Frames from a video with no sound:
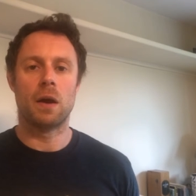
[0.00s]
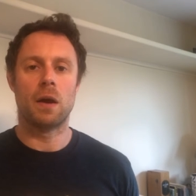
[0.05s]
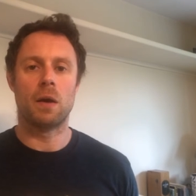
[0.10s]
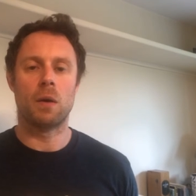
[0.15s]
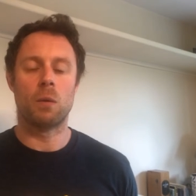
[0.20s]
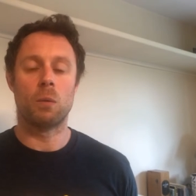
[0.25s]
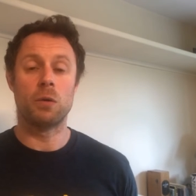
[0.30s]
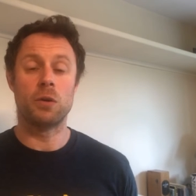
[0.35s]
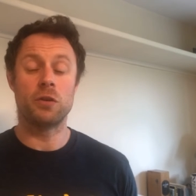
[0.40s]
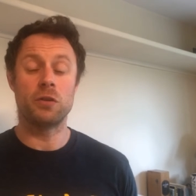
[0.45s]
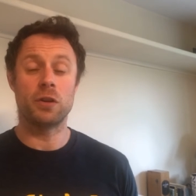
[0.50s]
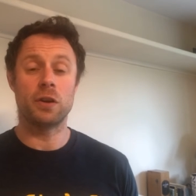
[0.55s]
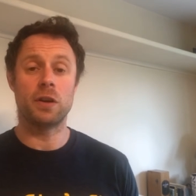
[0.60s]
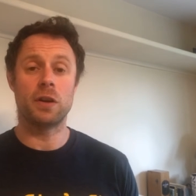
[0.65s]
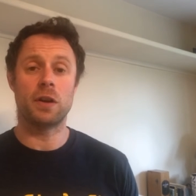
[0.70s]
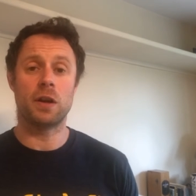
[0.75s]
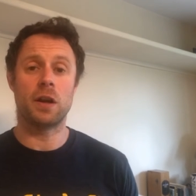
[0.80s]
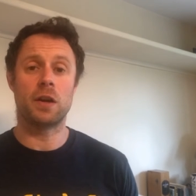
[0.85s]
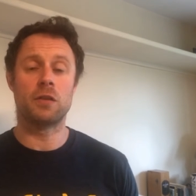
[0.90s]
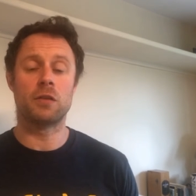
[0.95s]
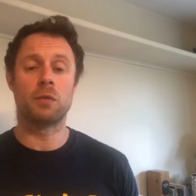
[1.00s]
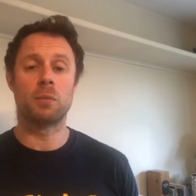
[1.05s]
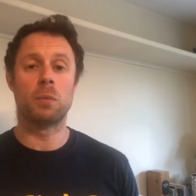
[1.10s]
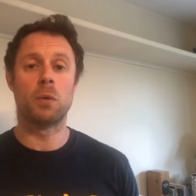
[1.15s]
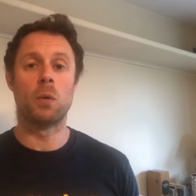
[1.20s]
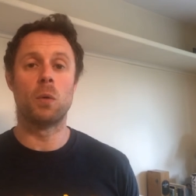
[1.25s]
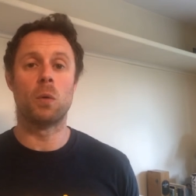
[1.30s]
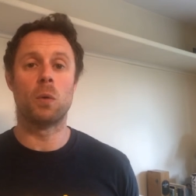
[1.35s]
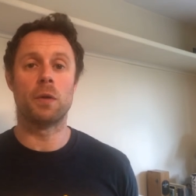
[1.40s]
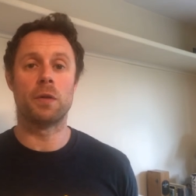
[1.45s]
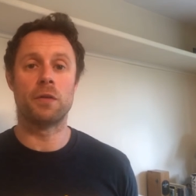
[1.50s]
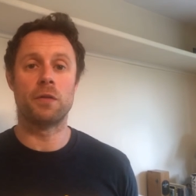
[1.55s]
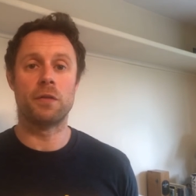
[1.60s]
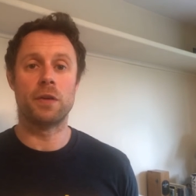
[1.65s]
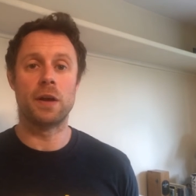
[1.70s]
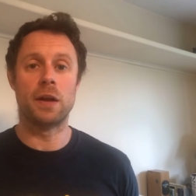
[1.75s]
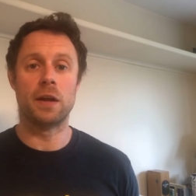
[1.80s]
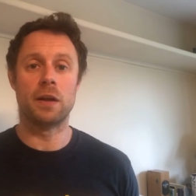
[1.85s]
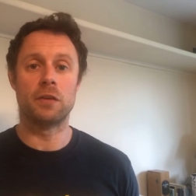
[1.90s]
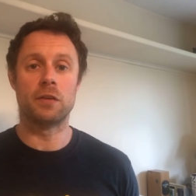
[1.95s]
we're just going to explore the
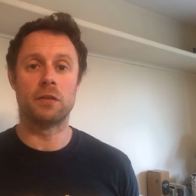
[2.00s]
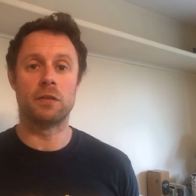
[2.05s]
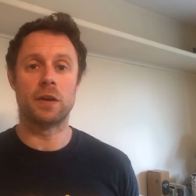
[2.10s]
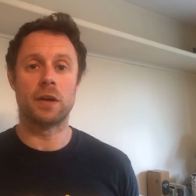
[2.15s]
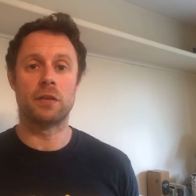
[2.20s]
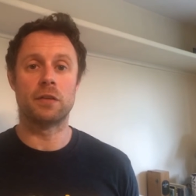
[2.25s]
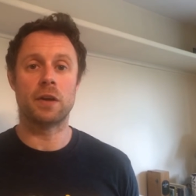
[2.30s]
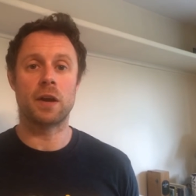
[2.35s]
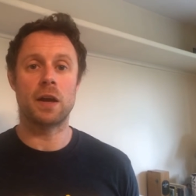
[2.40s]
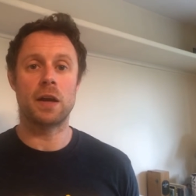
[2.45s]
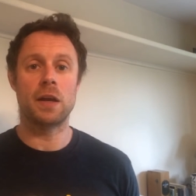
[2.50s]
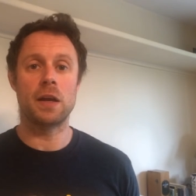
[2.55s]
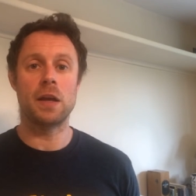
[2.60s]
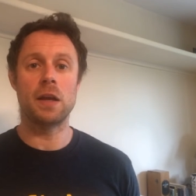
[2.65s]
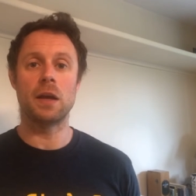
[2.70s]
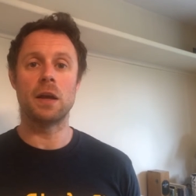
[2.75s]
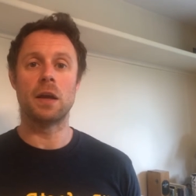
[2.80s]
feelings of anxiety.